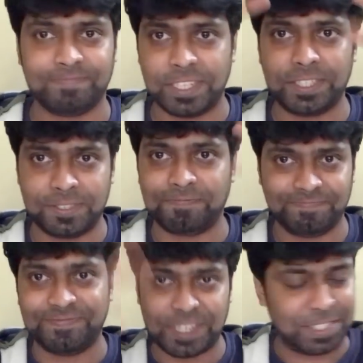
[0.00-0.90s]
That's it.
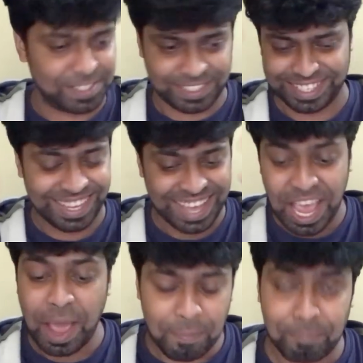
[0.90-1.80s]
That's it.
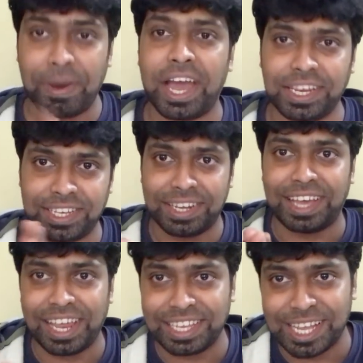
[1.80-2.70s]
Bye. Tata.
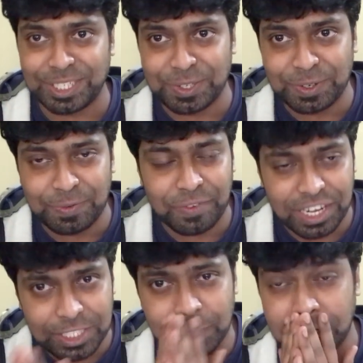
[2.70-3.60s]
I'll catch you
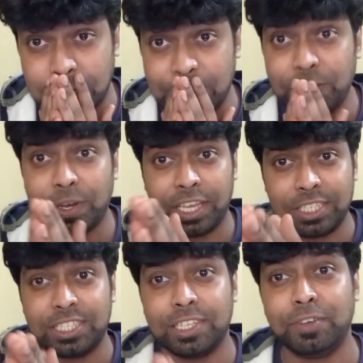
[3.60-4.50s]
very soon in another video. Like
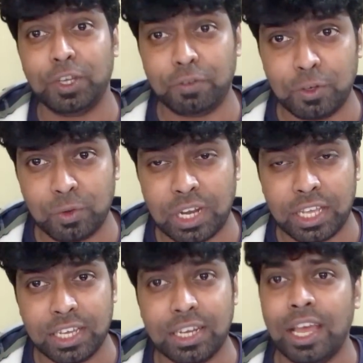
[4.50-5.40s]
and share the video if you do
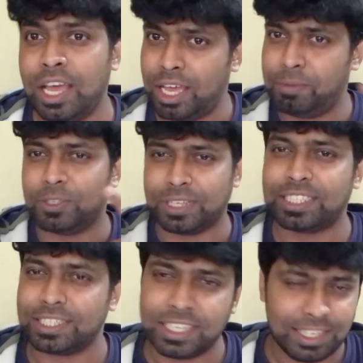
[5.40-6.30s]
like it. Because
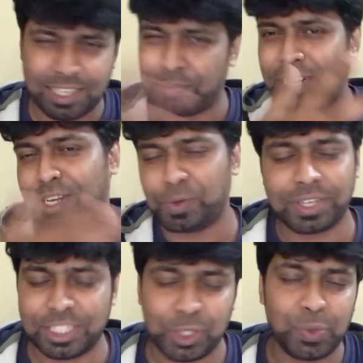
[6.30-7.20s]
as I said, reminder.
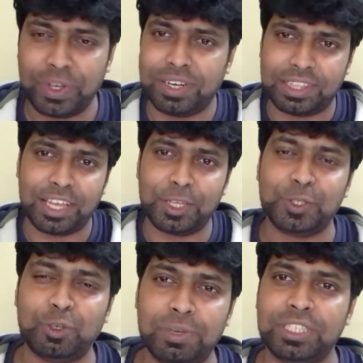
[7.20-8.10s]
Okay, just do it. Thank you
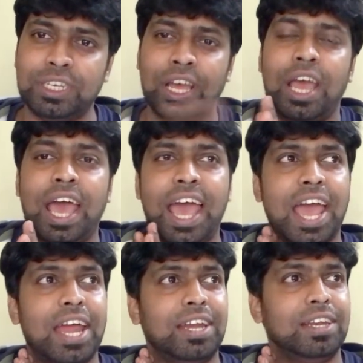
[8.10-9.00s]
so much.
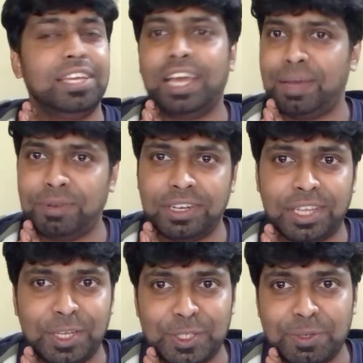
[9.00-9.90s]
And yeah, I'm done.
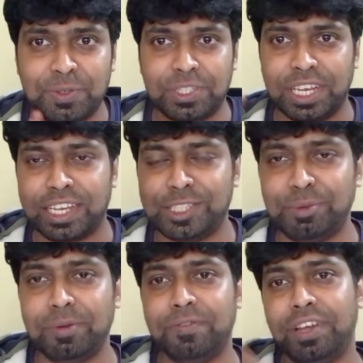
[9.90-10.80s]
Thank you so much for watching. I'll catch you
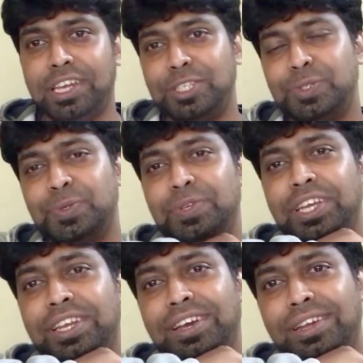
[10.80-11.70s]
people very soon
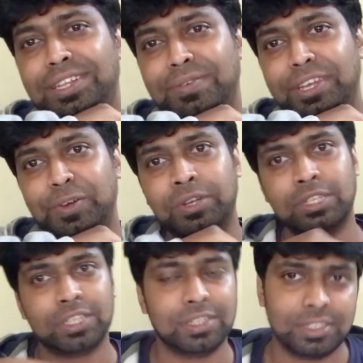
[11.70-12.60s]
in another video.
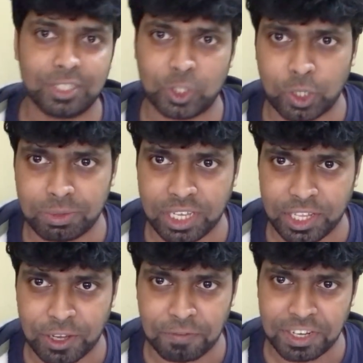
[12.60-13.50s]
Until then, this is Shoaib
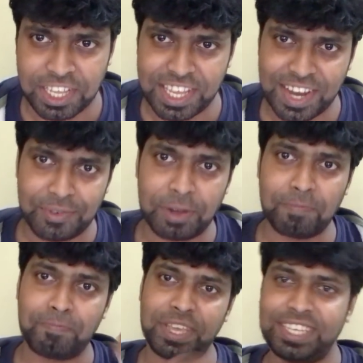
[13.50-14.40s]
signing off. Take care
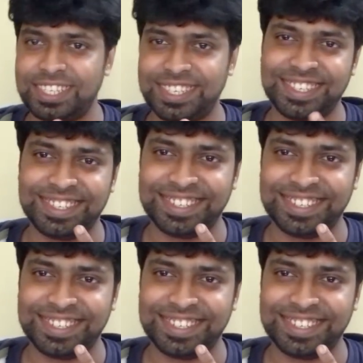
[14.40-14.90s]
and peace.